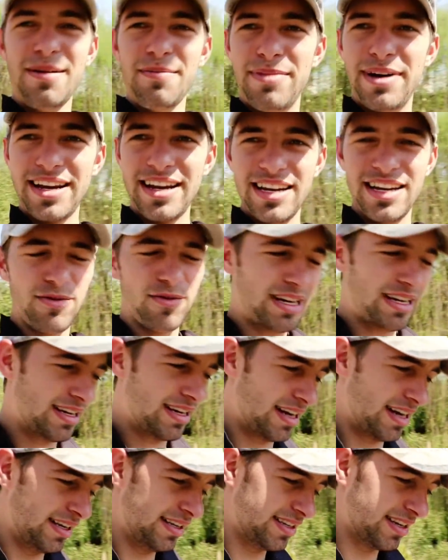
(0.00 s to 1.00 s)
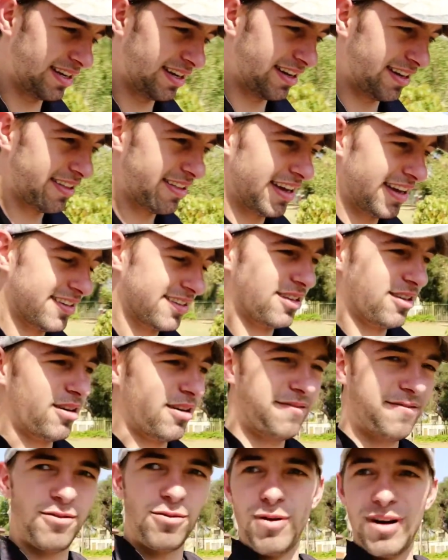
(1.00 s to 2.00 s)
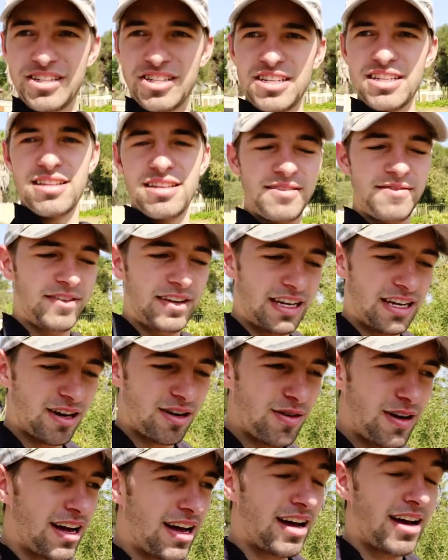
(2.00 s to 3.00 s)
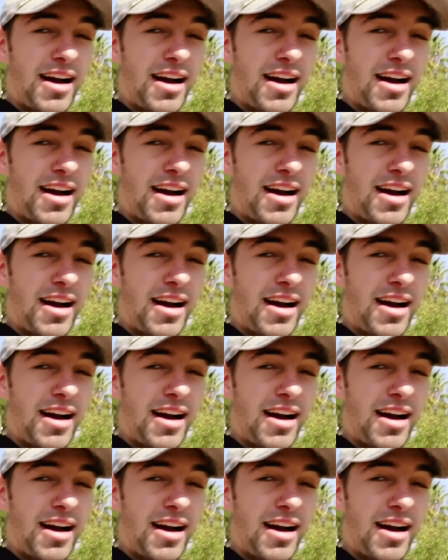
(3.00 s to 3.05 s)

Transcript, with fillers: But anyway, guys, uh, thanks a lot for watching this video.